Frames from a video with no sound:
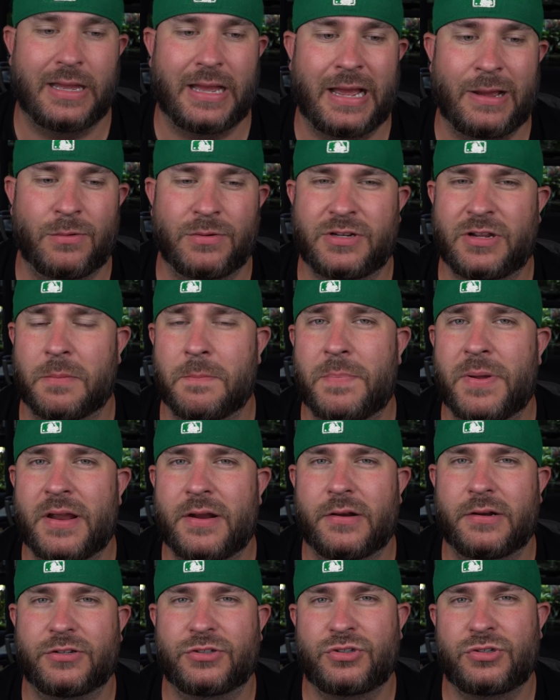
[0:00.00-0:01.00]
I would
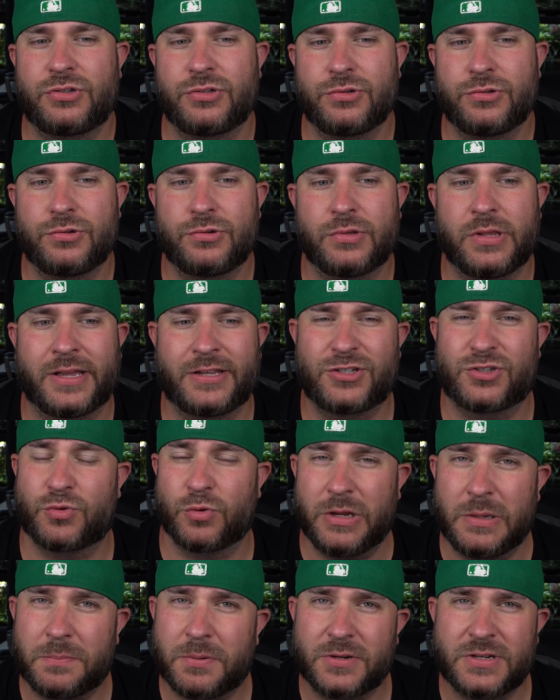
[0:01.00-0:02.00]
compare it to like
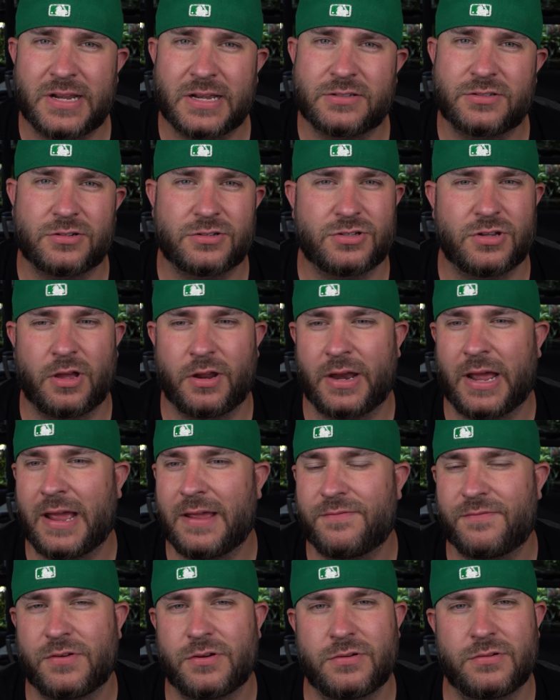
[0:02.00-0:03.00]
screen protectors on
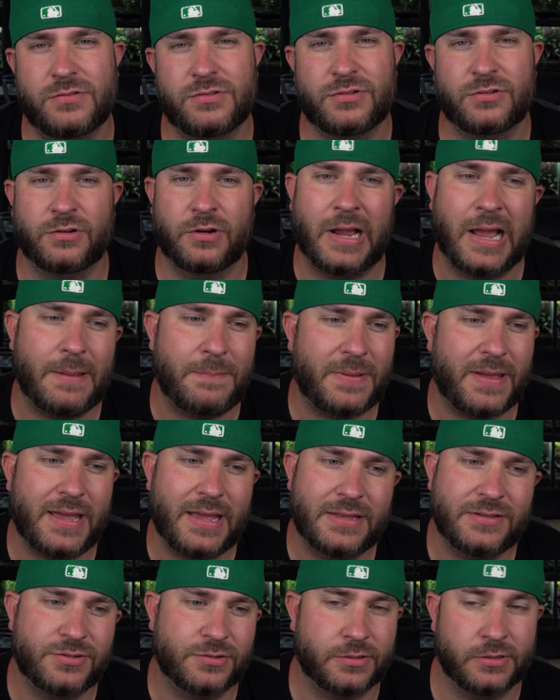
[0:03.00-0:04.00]
iPhones or
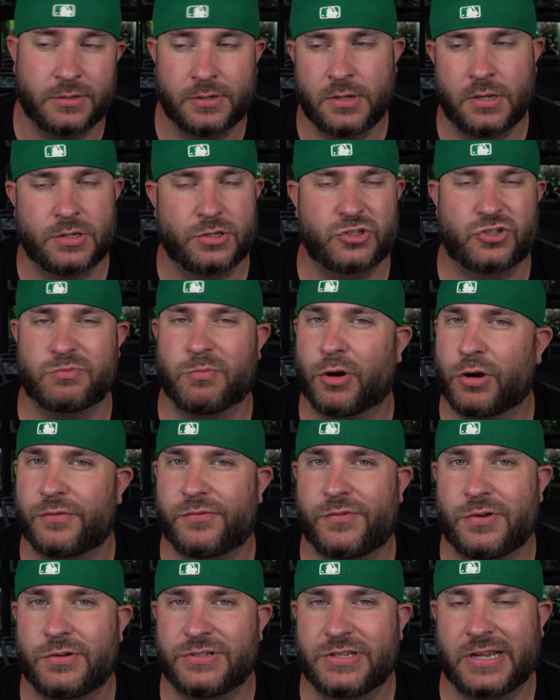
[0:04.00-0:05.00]
iPads or
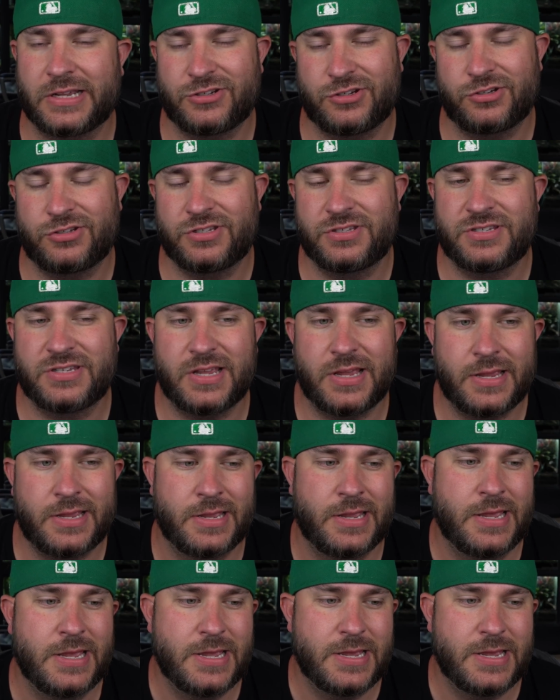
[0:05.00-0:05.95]
smartphones, I guess I should say.